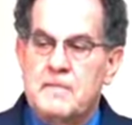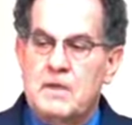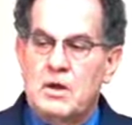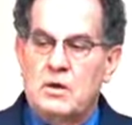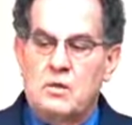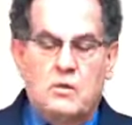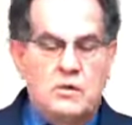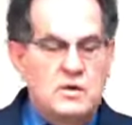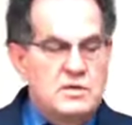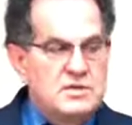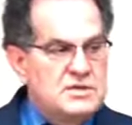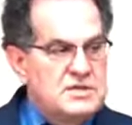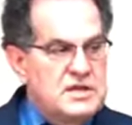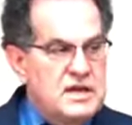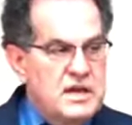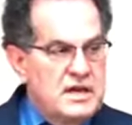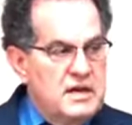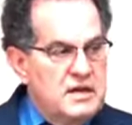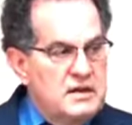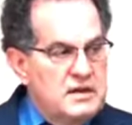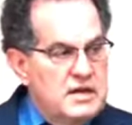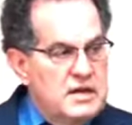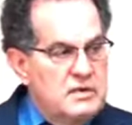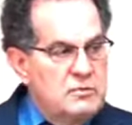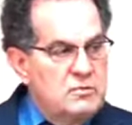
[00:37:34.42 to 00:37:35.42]
the Lord
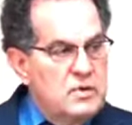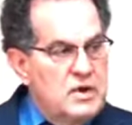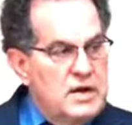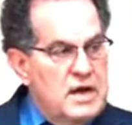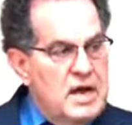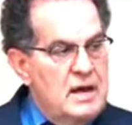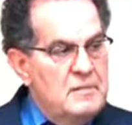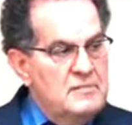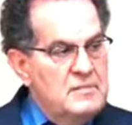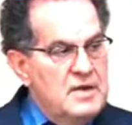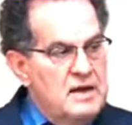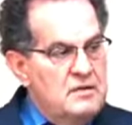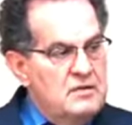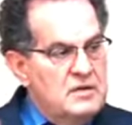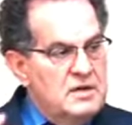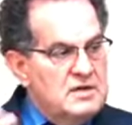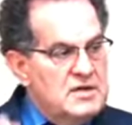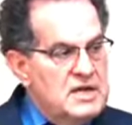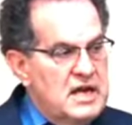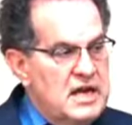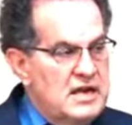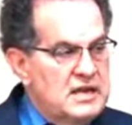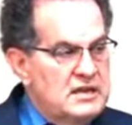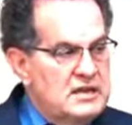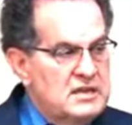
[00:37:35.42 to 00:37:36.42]
said he would not be able to
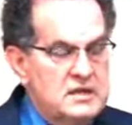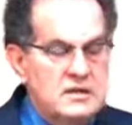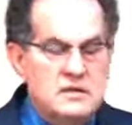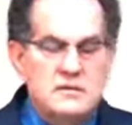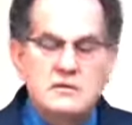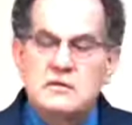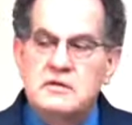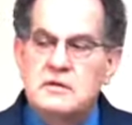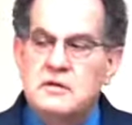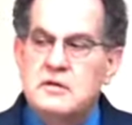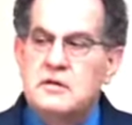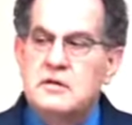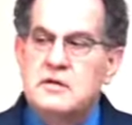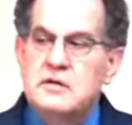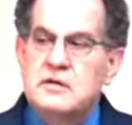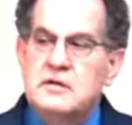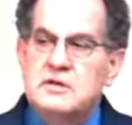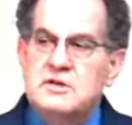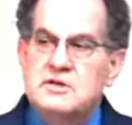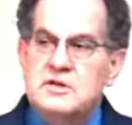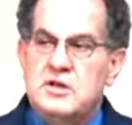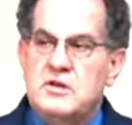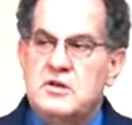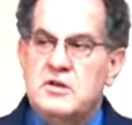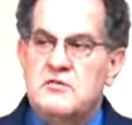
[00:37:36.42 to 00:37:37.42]
take the
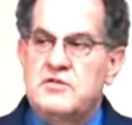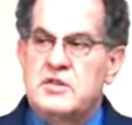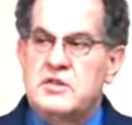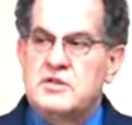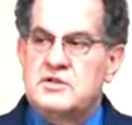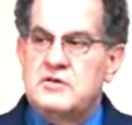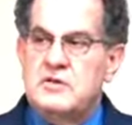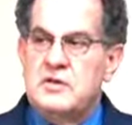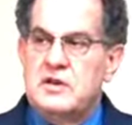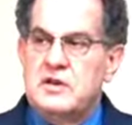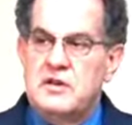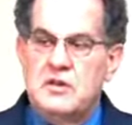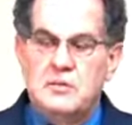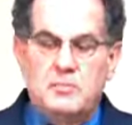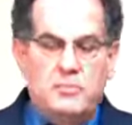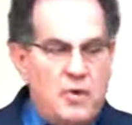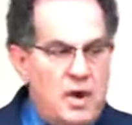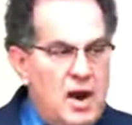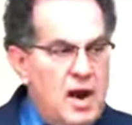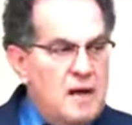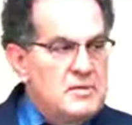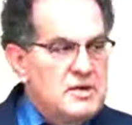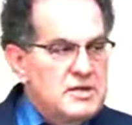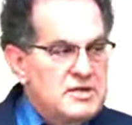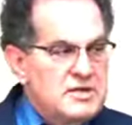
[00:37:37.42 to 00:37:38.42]
children of Israel into the
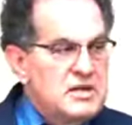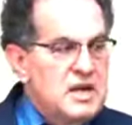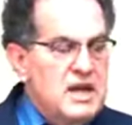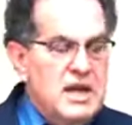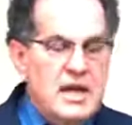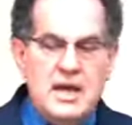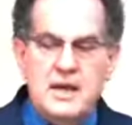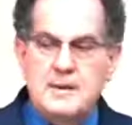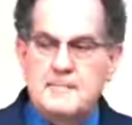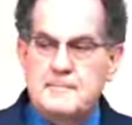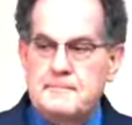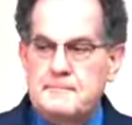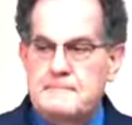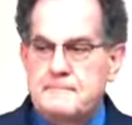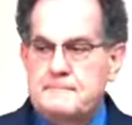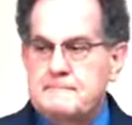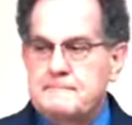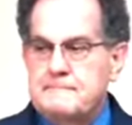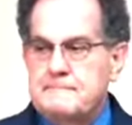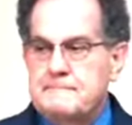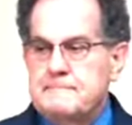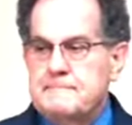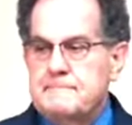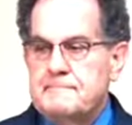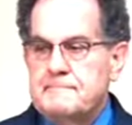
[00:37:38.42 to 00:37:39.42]
promised land.
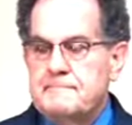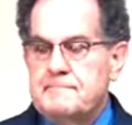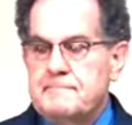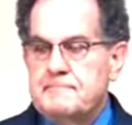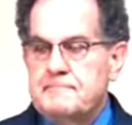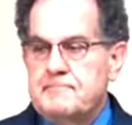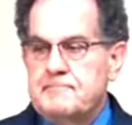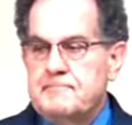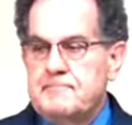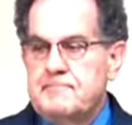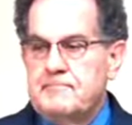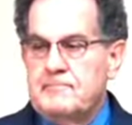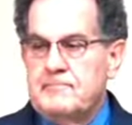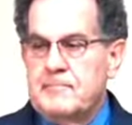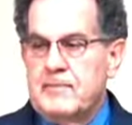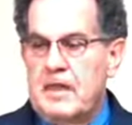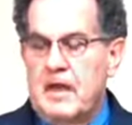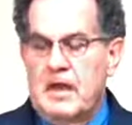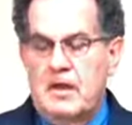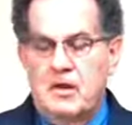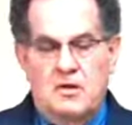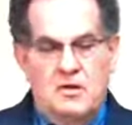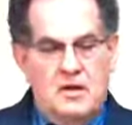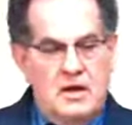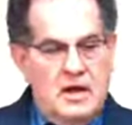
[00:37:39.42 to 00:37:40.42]

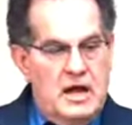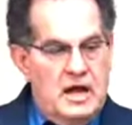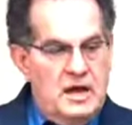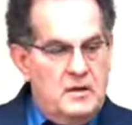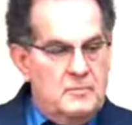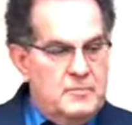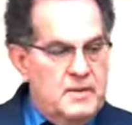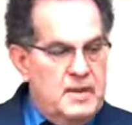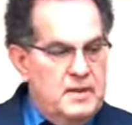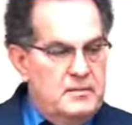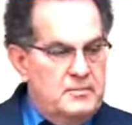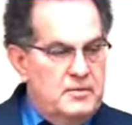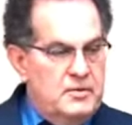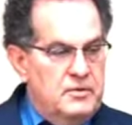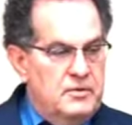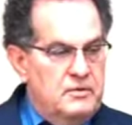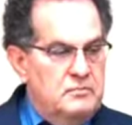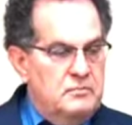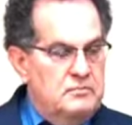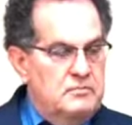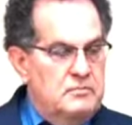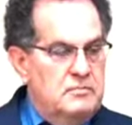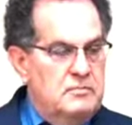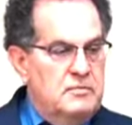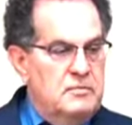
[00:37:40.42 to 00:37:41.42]
I know a lot of
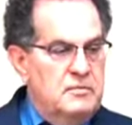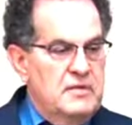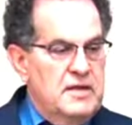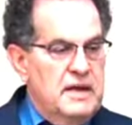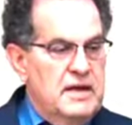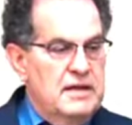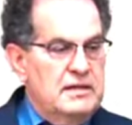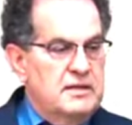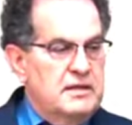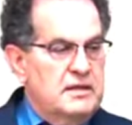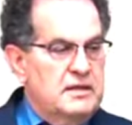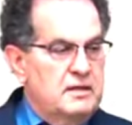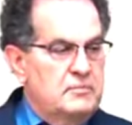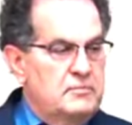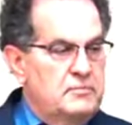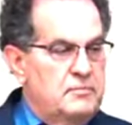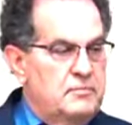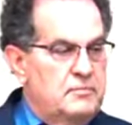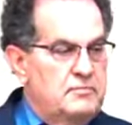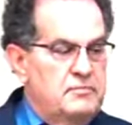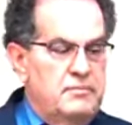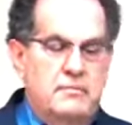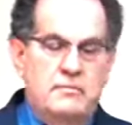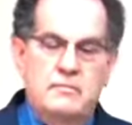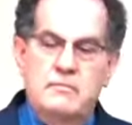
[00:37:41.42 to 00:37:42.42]
people think that the
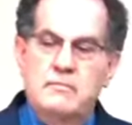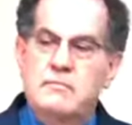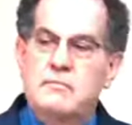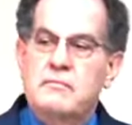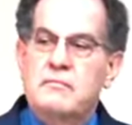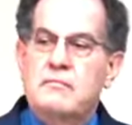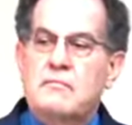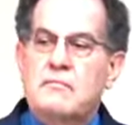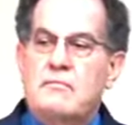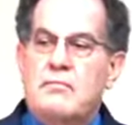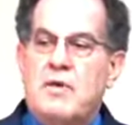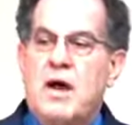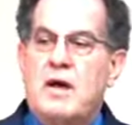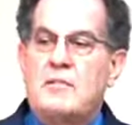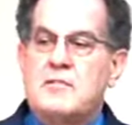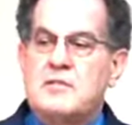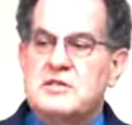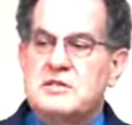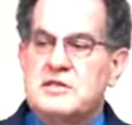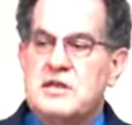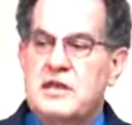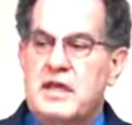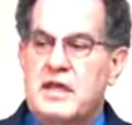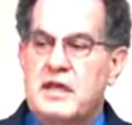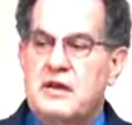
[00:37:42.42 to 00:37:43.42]

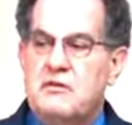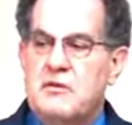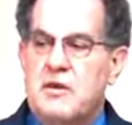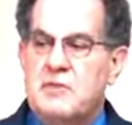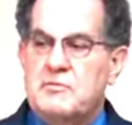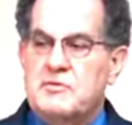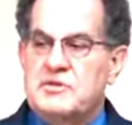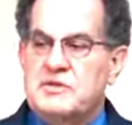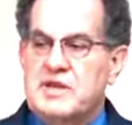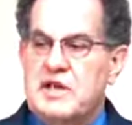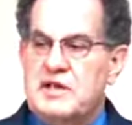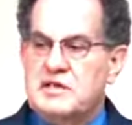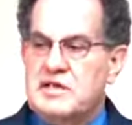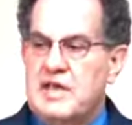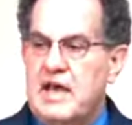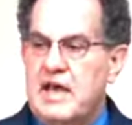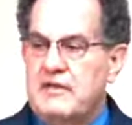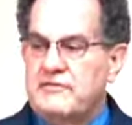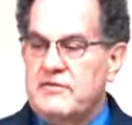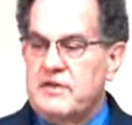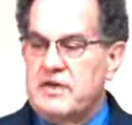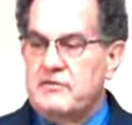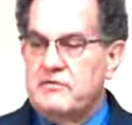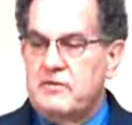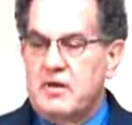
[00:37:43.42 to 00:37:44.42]
promised land represents
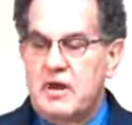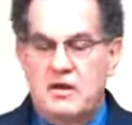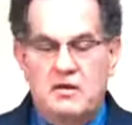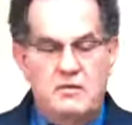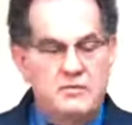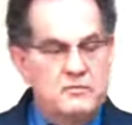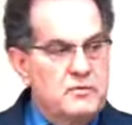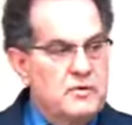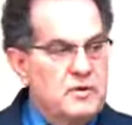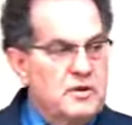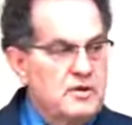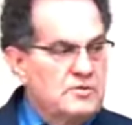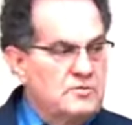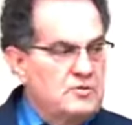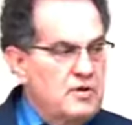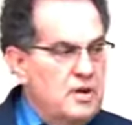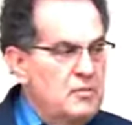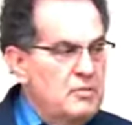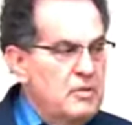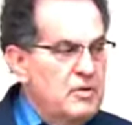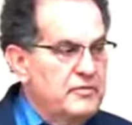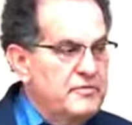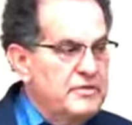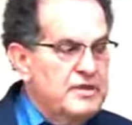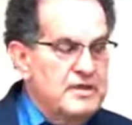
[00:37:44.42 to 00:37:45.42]
heaven. Well, we're in
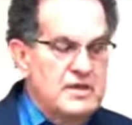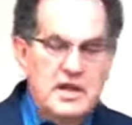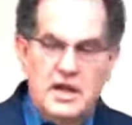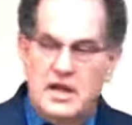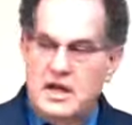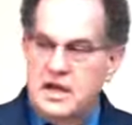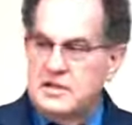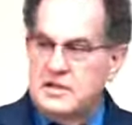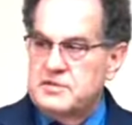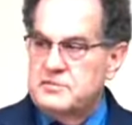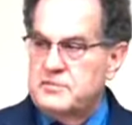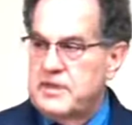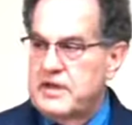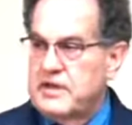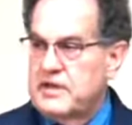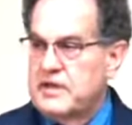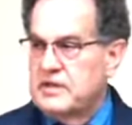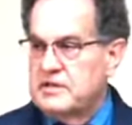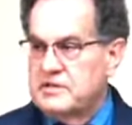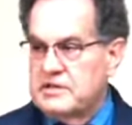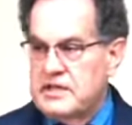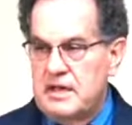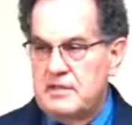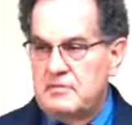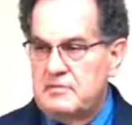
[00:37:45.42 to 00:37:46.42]
trouble if it does,
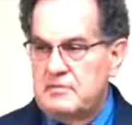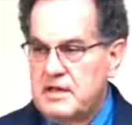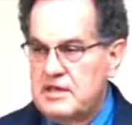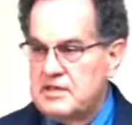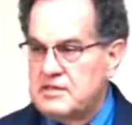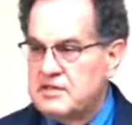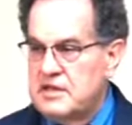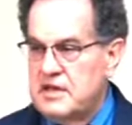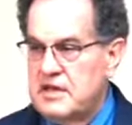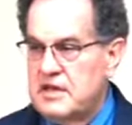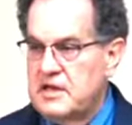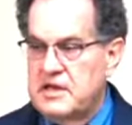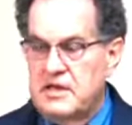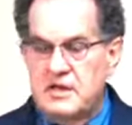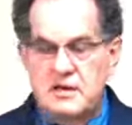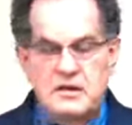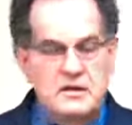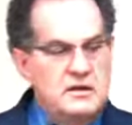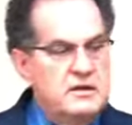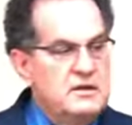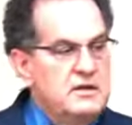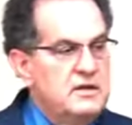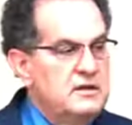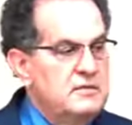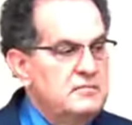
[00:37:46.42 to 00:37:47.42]
because that means then that
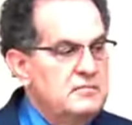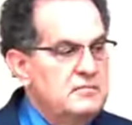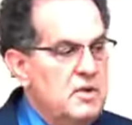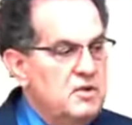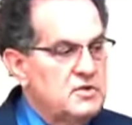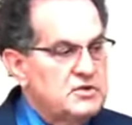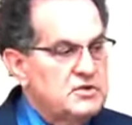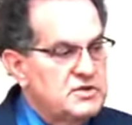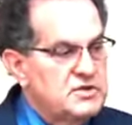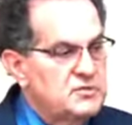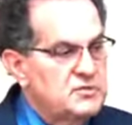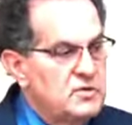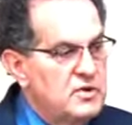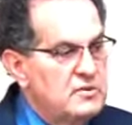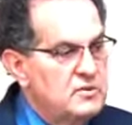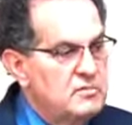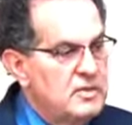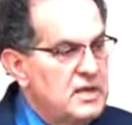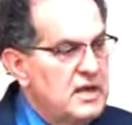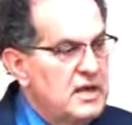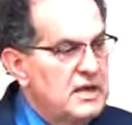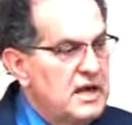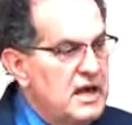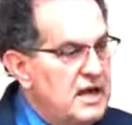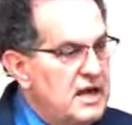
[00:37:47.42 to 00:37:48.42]
Moses wouldn't
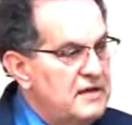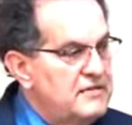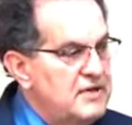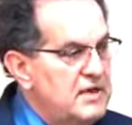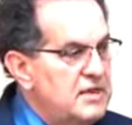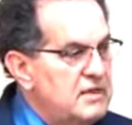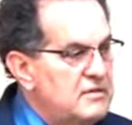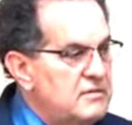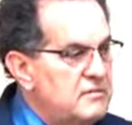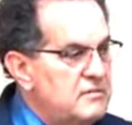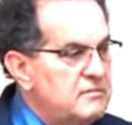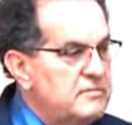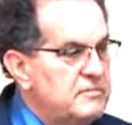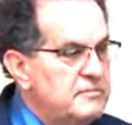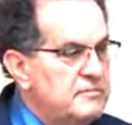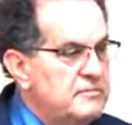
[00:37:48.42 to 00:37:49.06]
be in heaven.